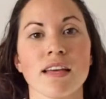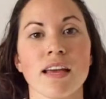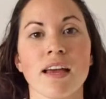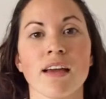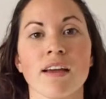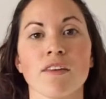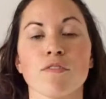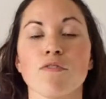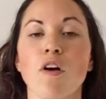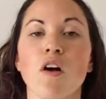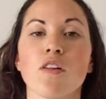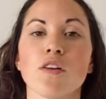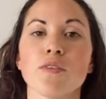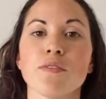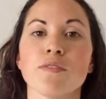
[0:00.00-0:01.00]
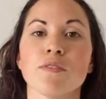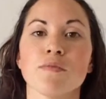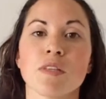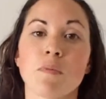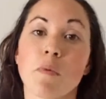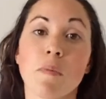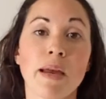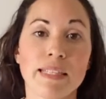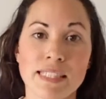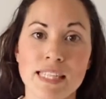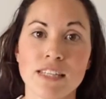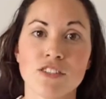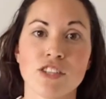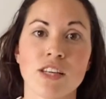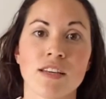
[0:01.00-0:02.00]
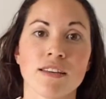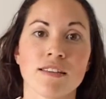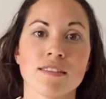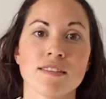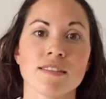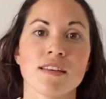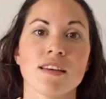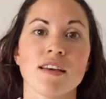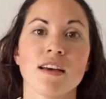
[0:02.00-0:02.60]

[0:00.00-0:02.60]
and followed some of my teachings